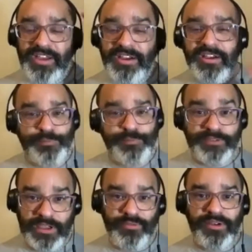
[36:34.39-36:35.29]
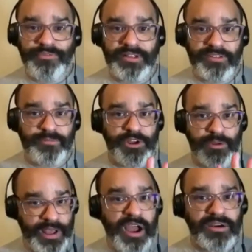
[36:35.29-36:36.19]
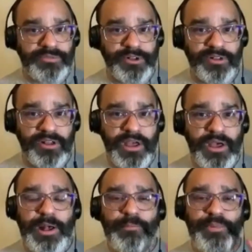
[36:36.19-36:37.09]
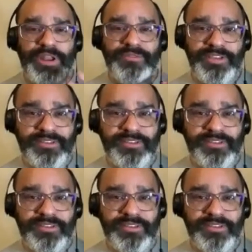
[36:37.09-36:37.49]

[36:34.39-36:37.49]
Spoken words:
Because placebo effect is pretty powerful. But if this